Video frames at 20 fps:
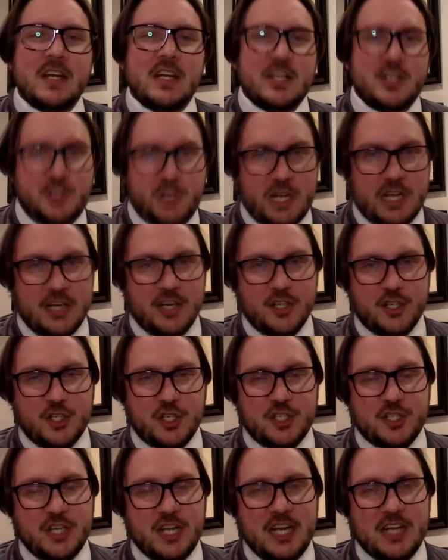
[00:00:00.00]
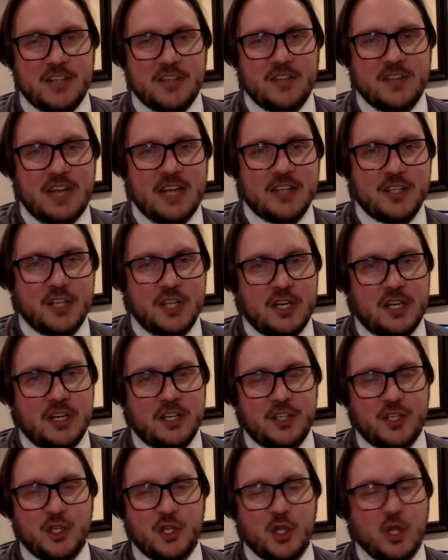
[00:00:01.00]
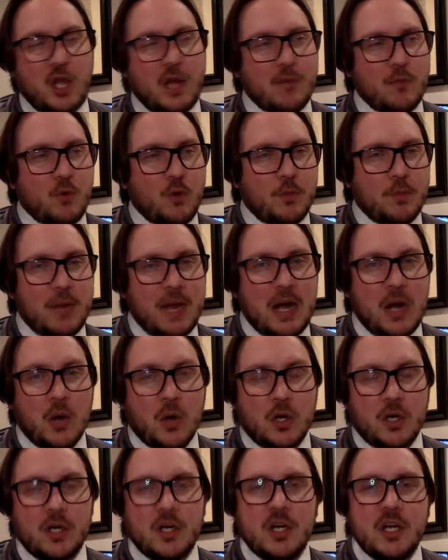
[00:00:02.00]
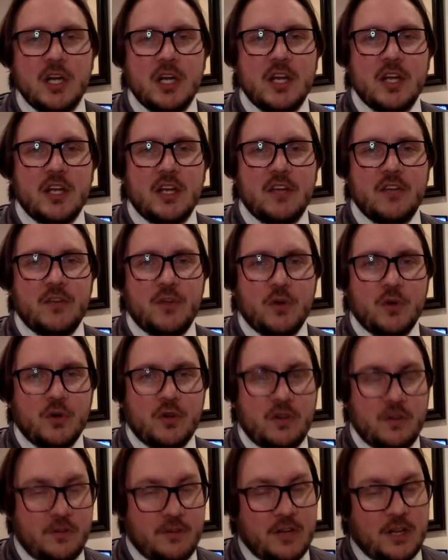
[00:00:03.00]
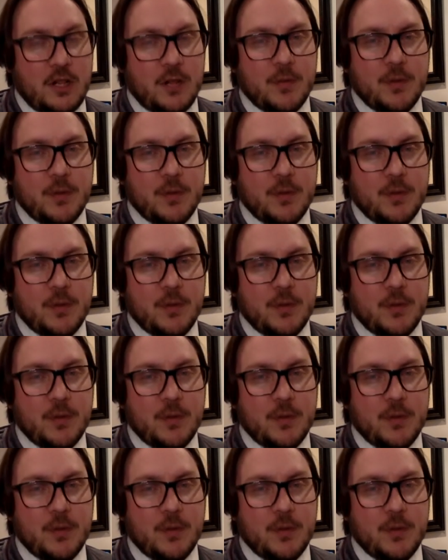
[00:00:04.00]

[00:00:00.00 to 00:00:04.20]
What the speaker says: Jet engine changes that. Jet engine, a lot more power. If you develop